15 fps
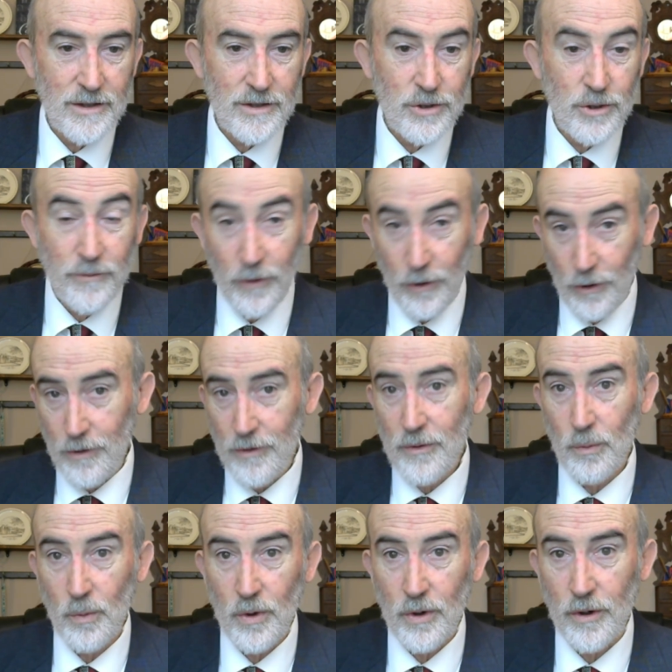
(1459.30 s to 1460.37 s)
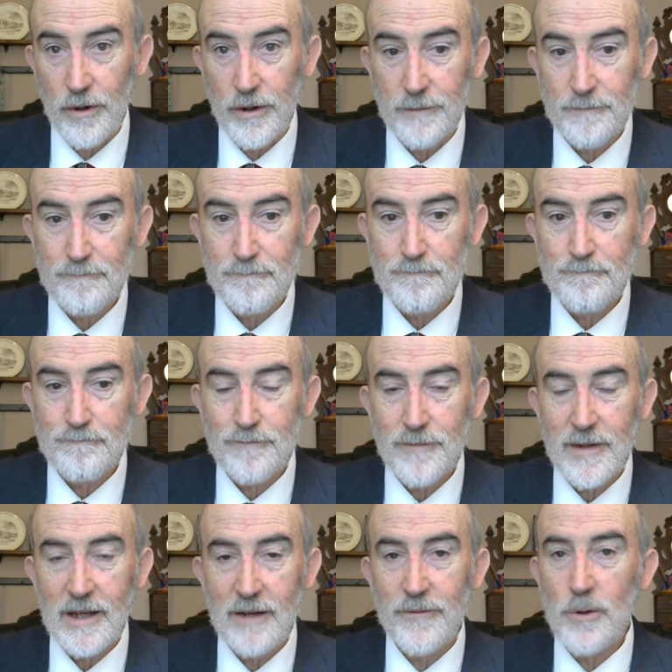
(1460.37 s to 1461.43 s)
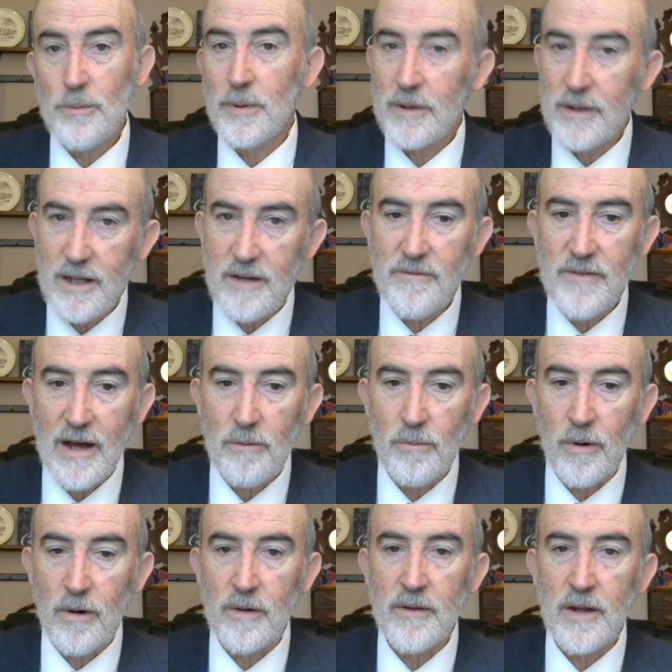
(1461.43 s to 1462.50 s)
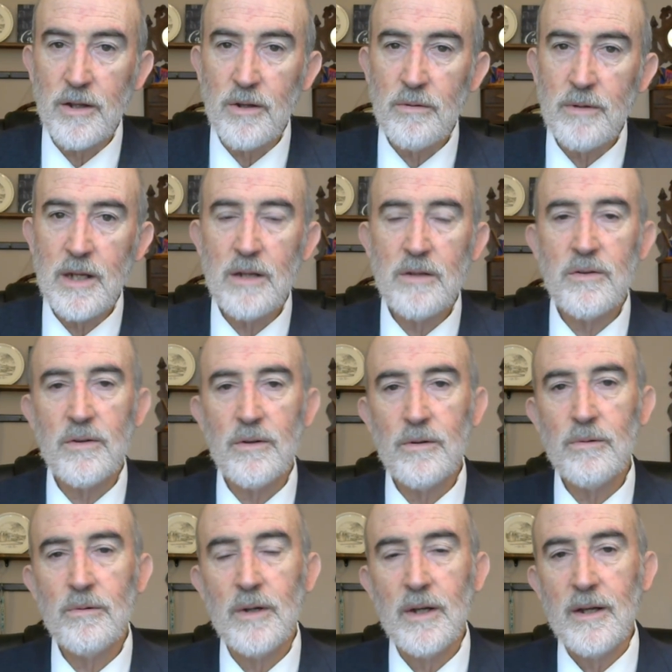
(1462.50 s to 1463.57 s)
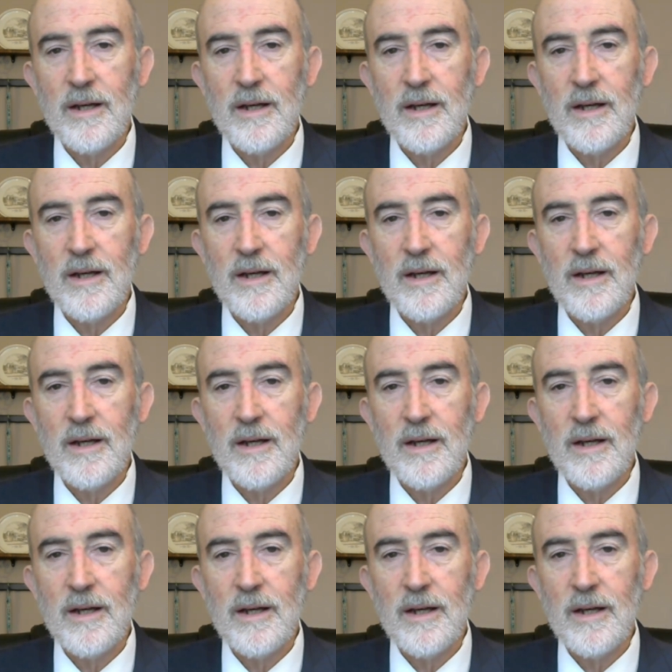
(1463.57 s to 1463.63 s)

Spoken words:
You've heard the word. If you believe that word, then you need to